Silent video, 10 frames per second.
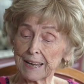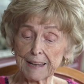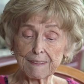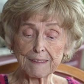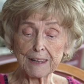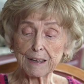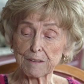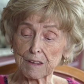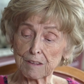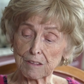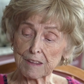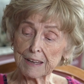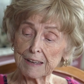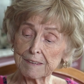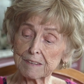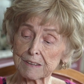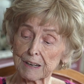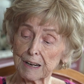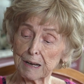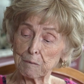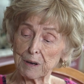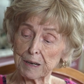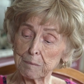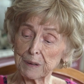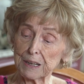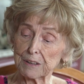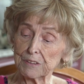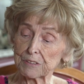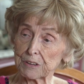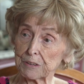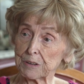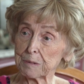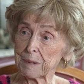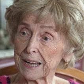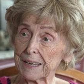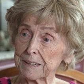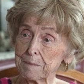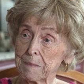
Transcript: I think of the things that I want to be concerned about,